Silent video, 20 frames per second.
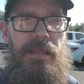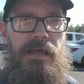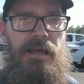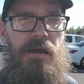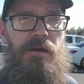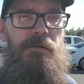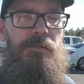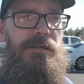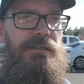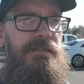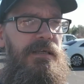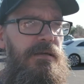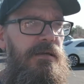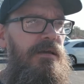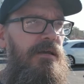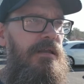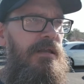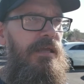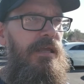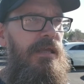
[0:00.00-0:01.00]
I always say,
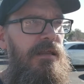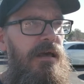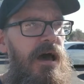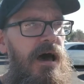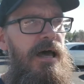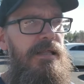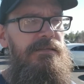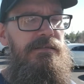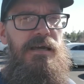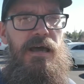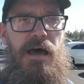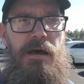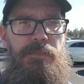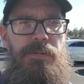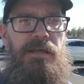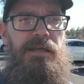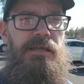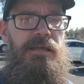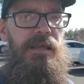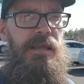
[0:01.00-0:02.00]
gonna hit Hot
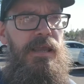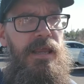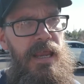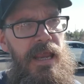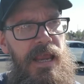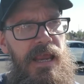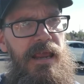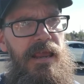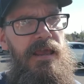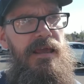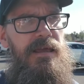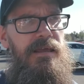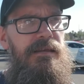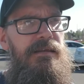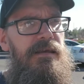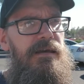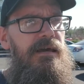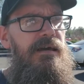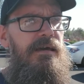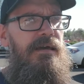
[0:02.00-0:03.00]
Topic
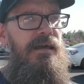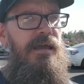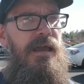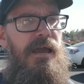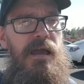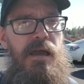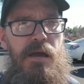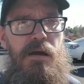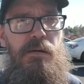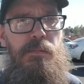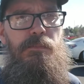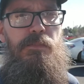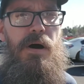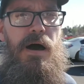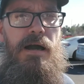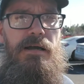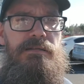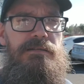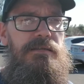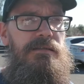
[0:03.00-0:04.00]
and
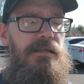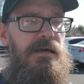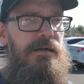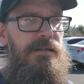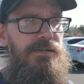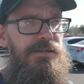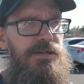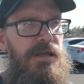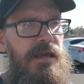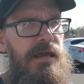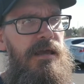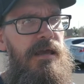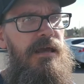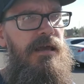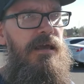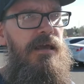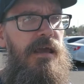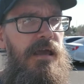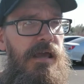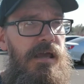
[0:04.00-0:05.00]
Box Lunch.
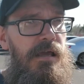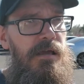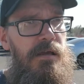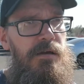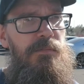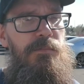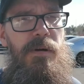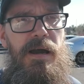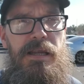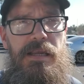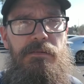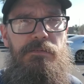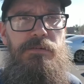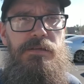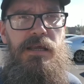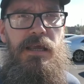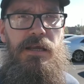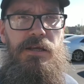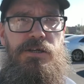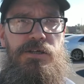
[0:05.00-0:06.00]
Might even
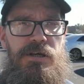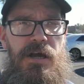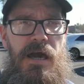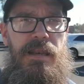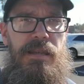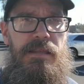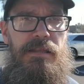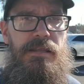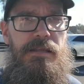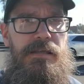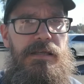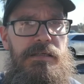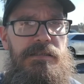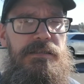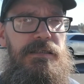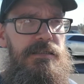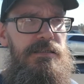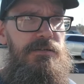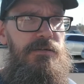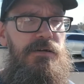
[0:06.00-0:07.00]
take a shot at the Disney
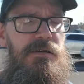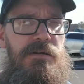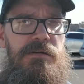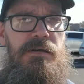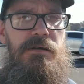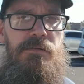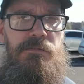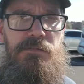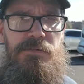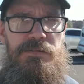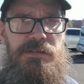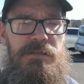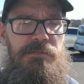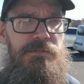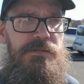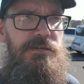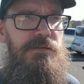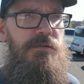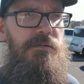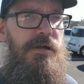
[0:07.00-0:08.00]
store. We'll see
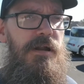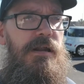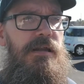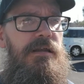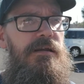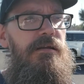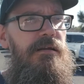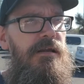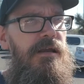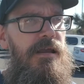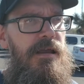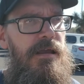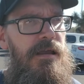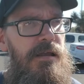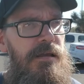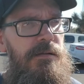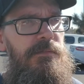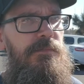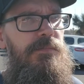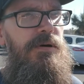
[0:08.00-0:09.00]
what's going on here.
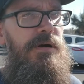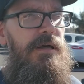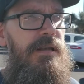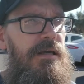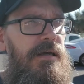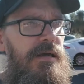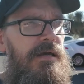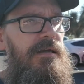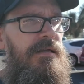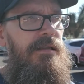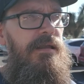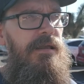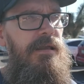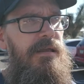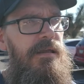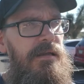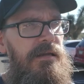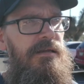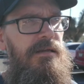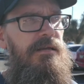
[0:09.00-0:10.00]
But
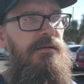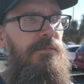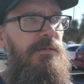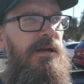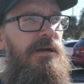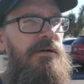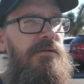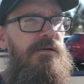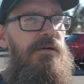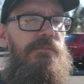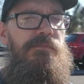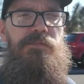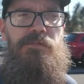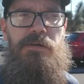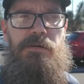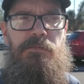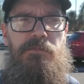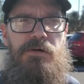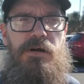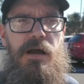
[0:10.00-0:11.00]
here we go. Hopefully
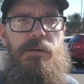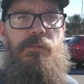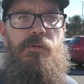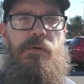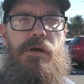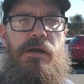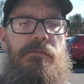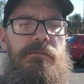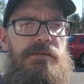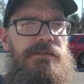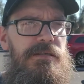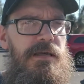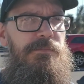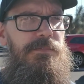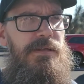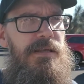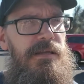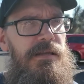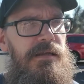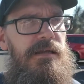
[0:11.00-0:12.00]
we'll come away with
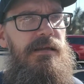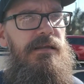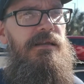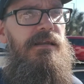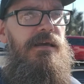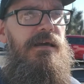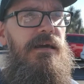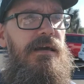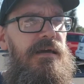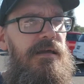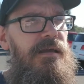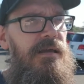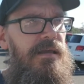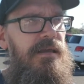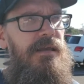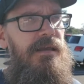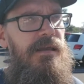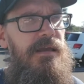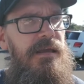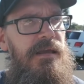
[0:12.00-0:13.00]
something and
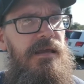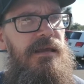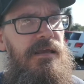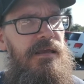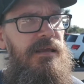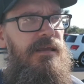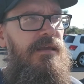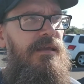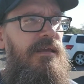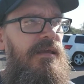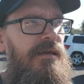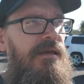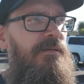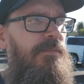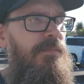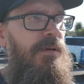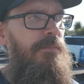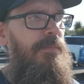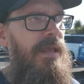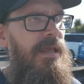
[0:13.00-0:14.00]

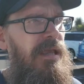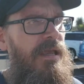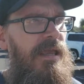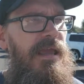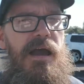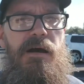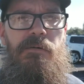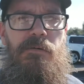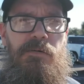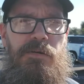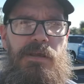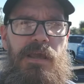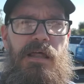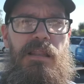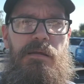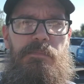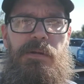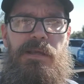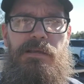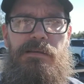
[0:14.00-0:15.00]
my bank account won't yell at
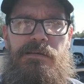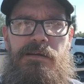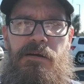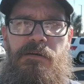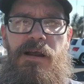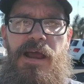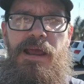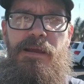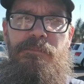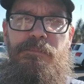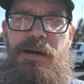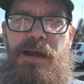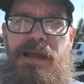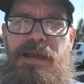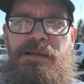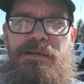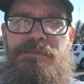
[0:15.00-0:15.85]
me. All right, bye.